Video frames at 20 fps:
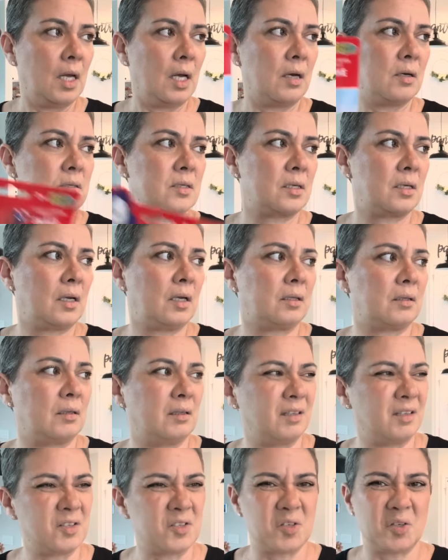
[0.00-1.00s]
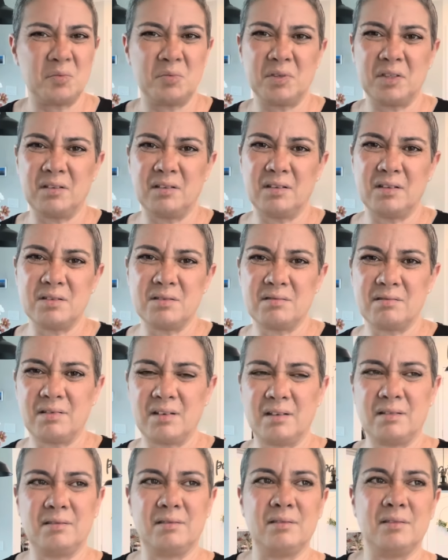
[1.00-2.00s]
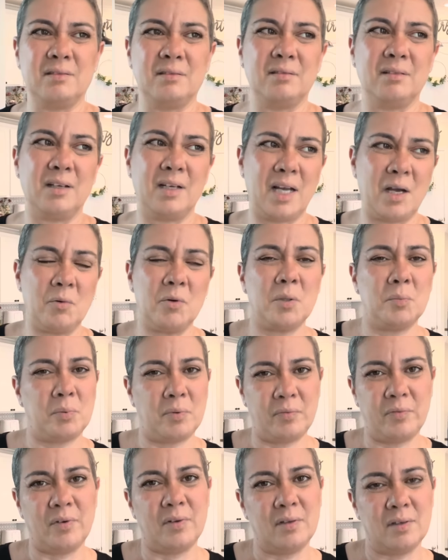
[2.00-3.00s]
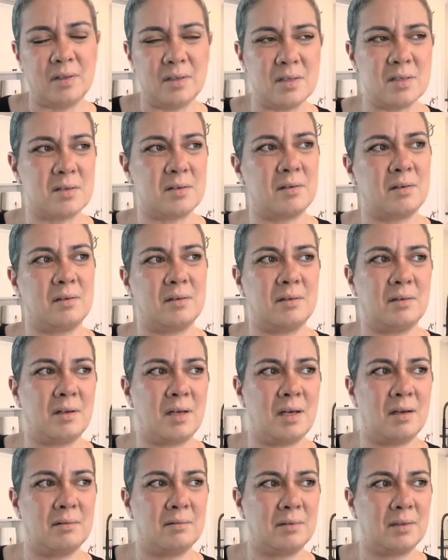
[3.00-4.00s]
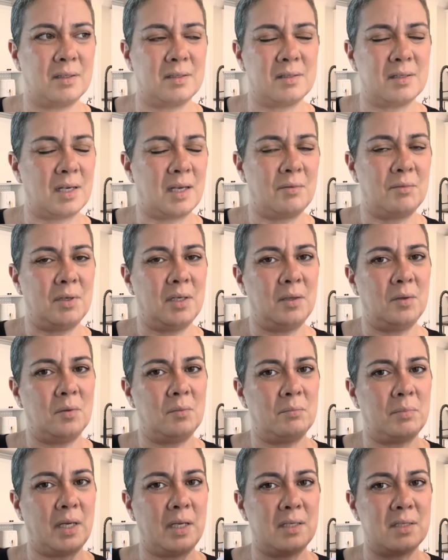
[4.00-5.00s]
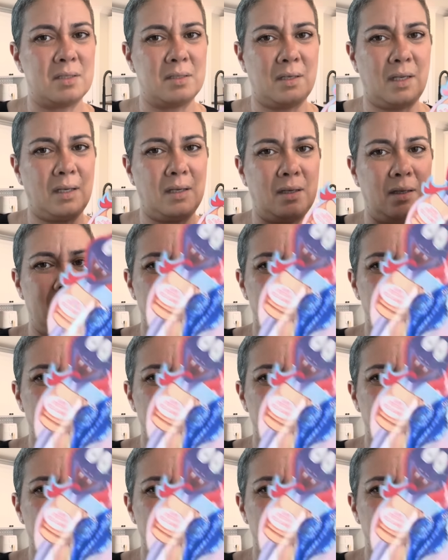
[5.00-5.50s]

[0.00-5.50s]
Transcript: I was going to get the lizard, but the lizard, I don't know. I would have preferred the lizard because I really don't buy snaky